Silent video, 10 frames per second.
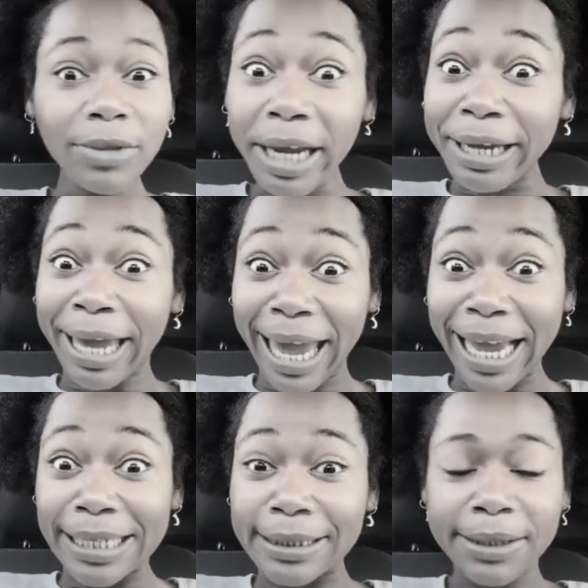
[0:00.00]

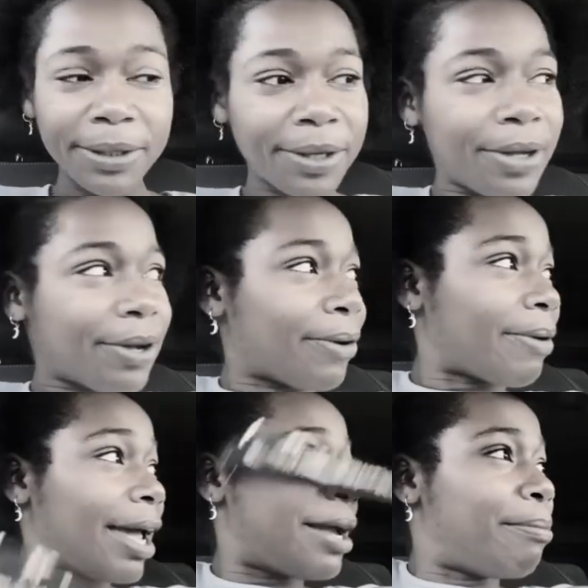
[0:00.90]
Kids,
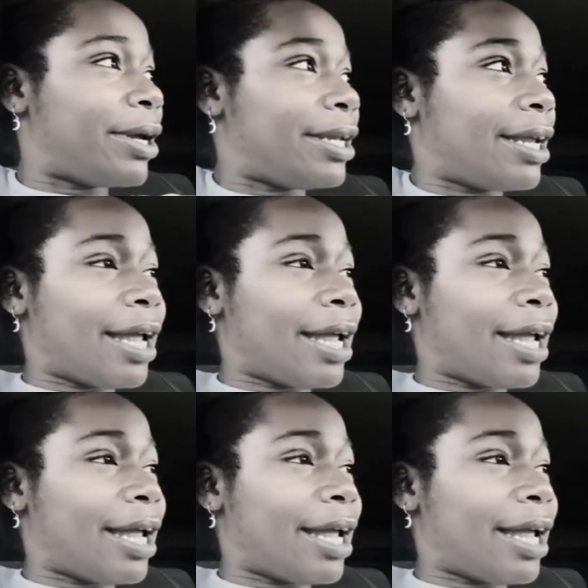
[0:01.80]
okay? But